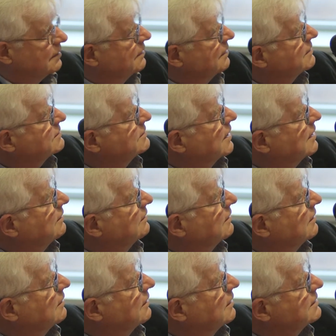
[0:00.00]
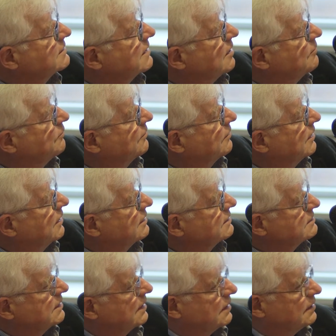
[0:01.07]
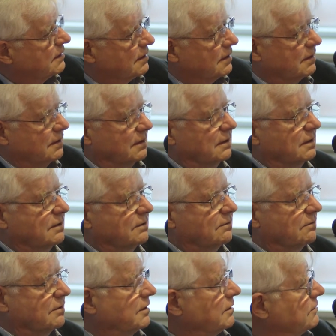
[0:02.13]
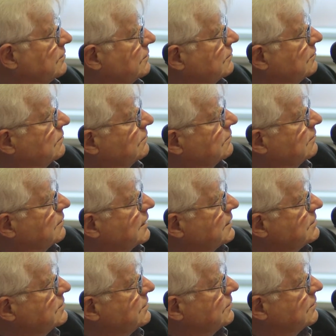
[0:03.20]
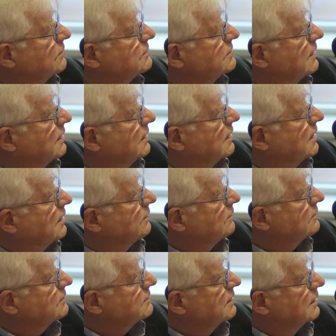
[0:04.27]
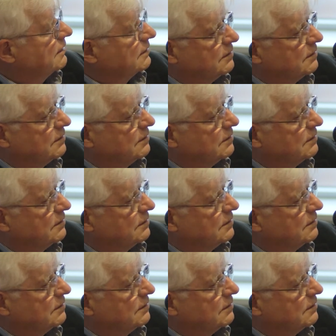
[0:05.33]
a second example is that according to Graziosi and others,